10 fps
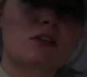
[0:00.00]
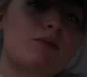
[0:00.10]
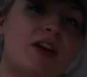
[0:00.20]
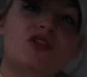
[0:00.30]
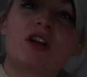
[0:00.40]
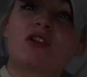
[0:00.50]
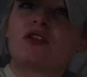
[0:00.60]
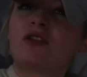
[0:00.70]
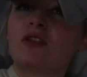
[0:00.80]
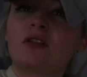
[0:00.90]
Bad
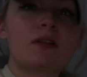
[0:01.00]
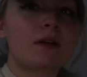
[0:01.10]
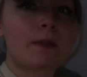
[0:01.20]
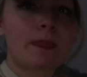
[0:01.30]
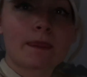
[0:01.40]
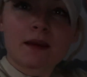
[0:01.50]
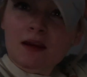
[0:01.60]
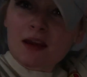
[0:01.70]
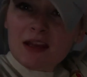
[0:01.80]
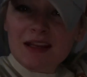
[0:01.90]
shadows.
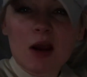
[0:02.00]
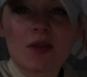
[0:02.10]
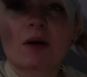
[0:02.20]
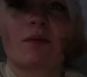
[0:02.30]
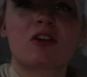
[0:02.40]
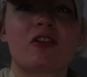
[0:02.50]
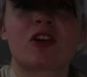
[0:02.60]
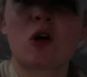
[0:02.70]
Yeah, now with my current